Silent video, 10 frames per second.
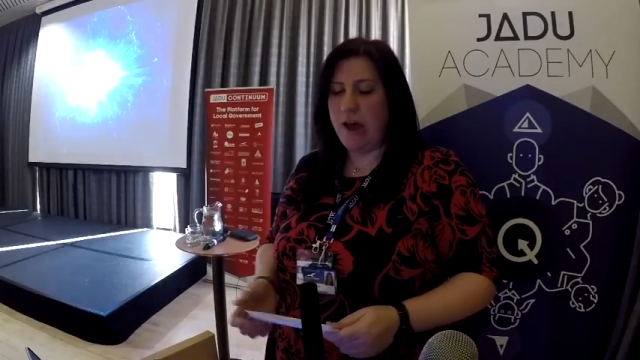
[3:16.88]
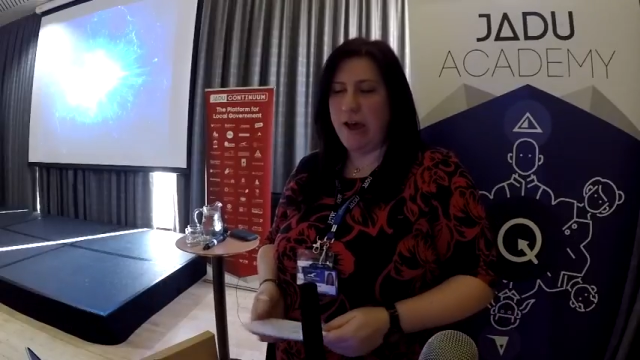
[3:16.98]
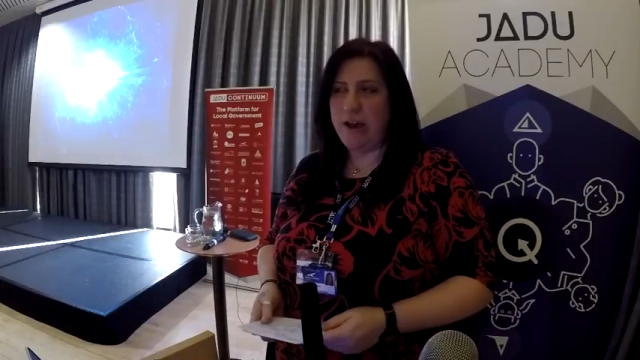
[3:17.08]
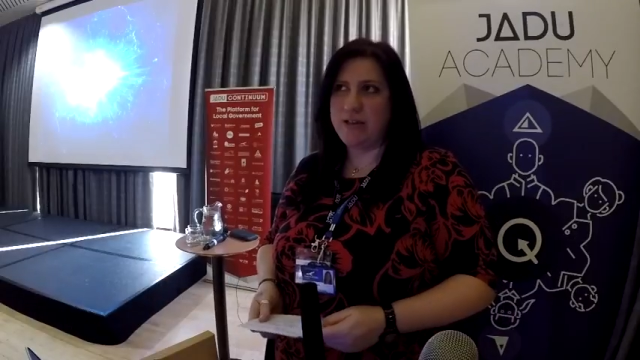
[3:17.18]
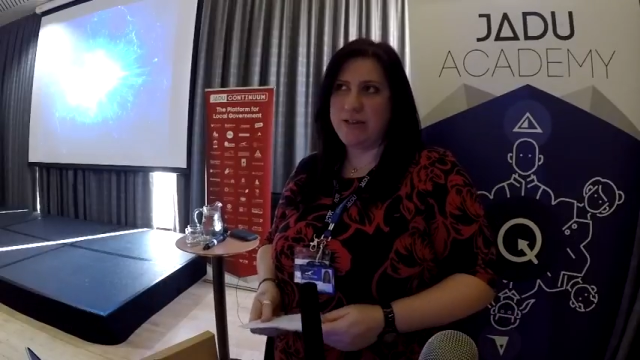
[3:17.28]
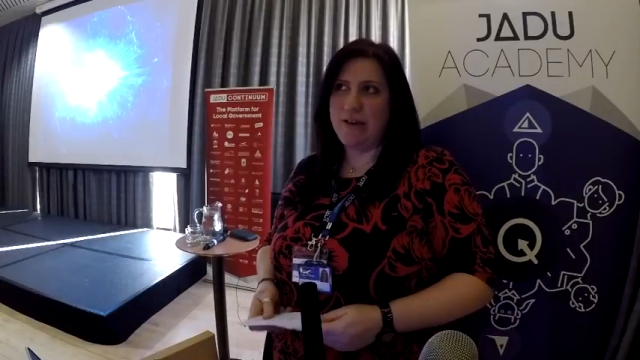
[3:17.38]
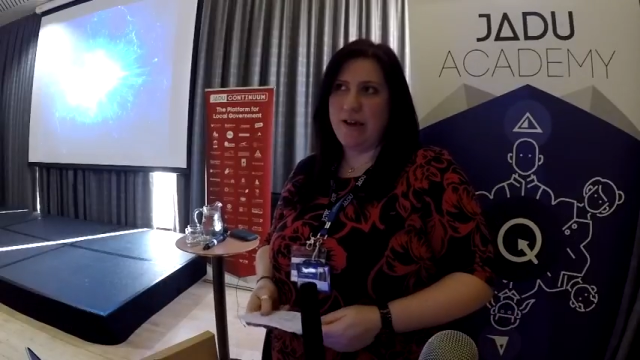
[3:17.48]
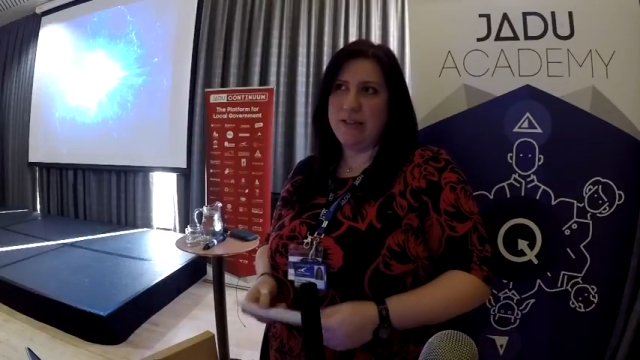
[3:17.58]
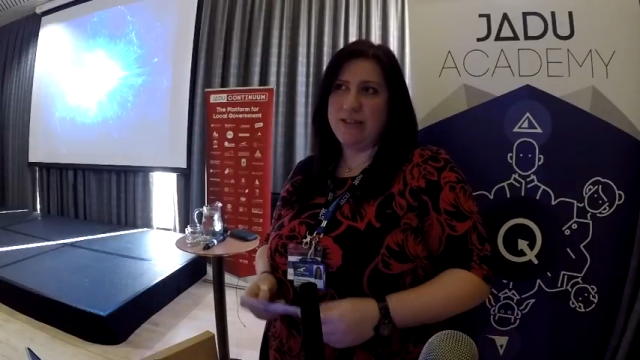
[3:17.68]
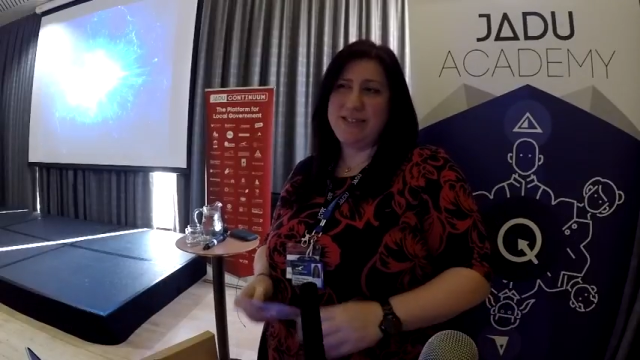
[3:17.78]
And
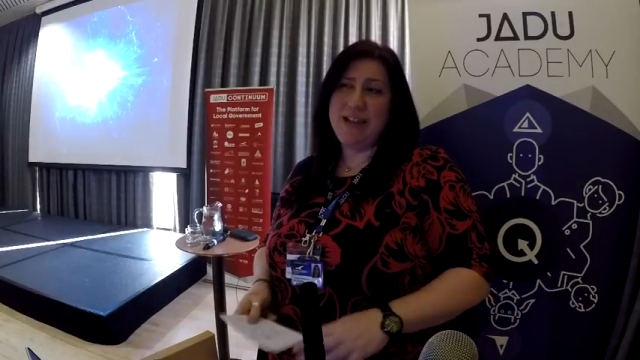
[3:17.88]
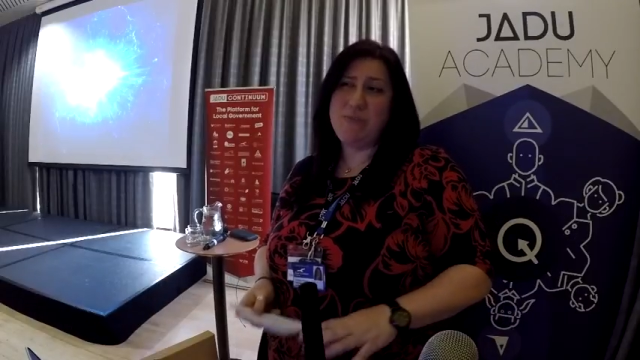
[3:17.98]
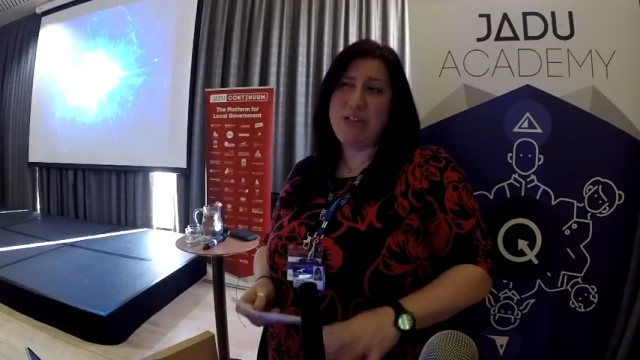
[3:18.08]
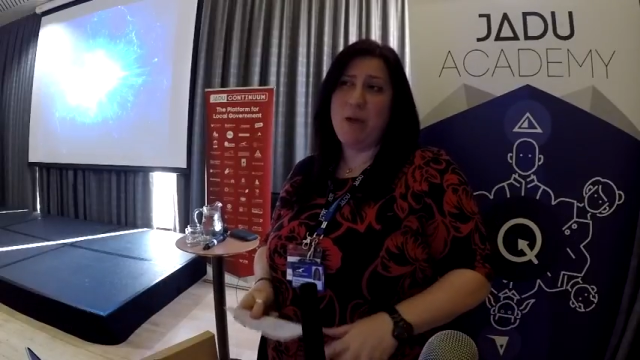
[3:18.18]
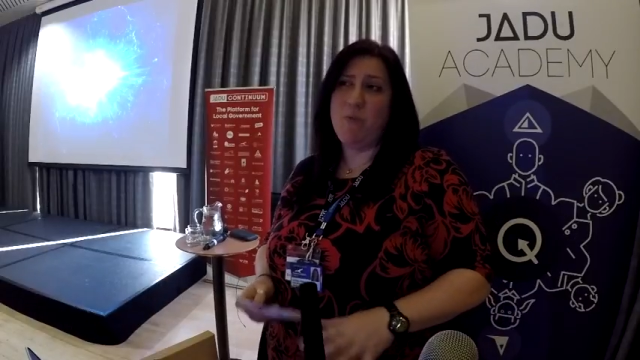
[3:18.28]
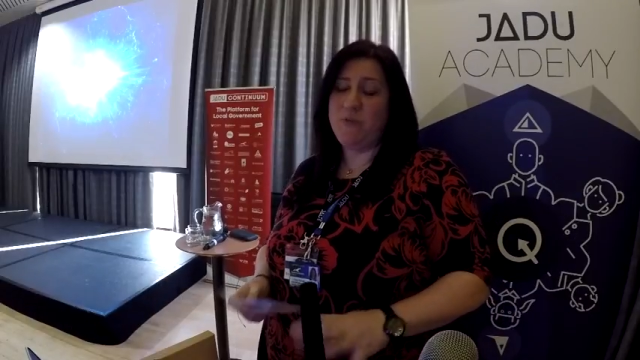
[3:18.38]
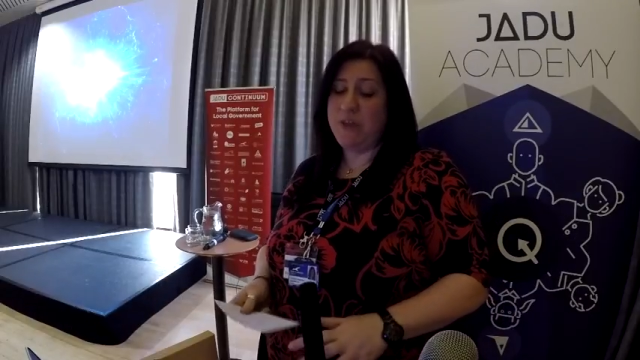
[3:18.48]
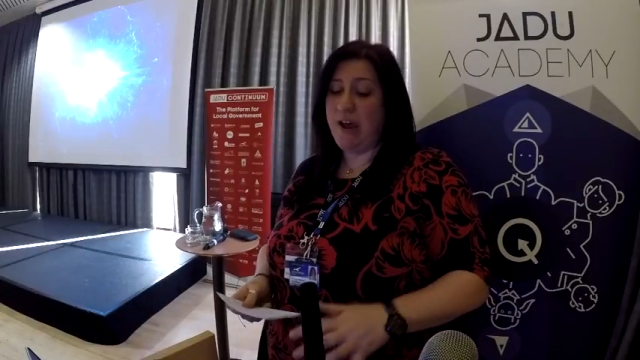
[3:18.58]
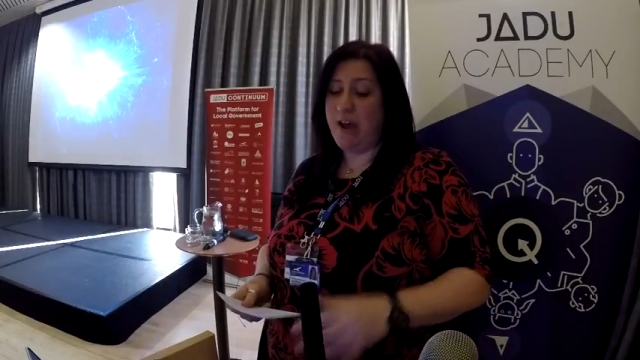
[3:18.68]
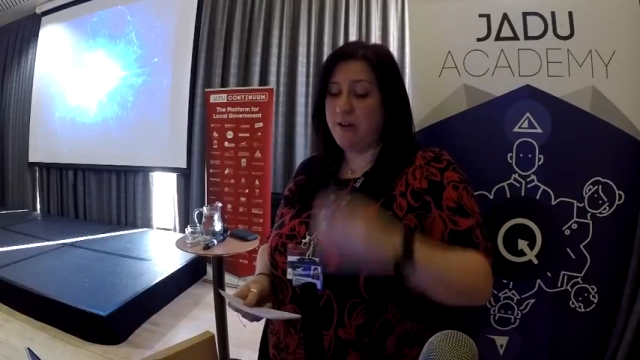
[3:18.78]
at the same time of
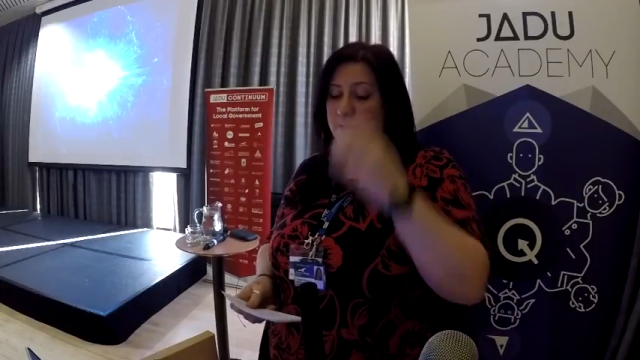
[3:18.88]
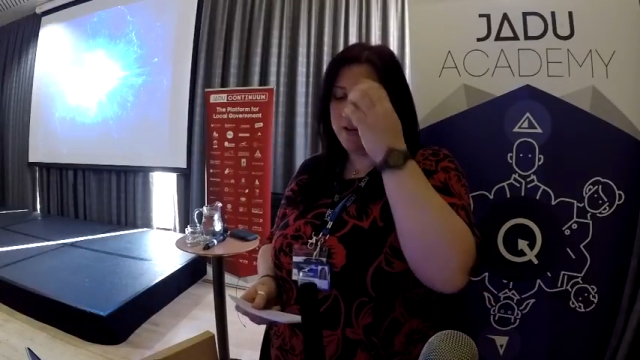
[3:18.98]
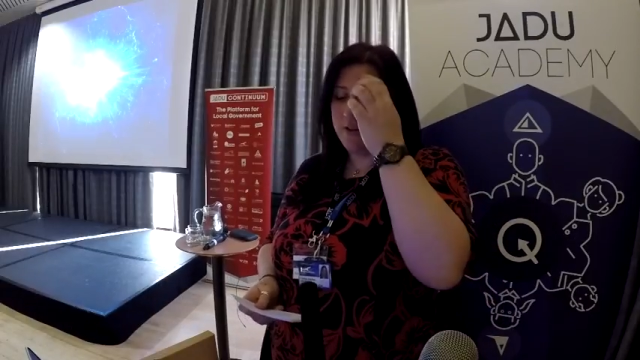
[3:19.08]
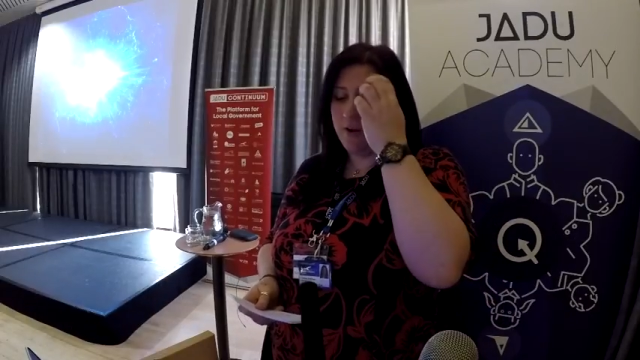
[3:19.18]
that,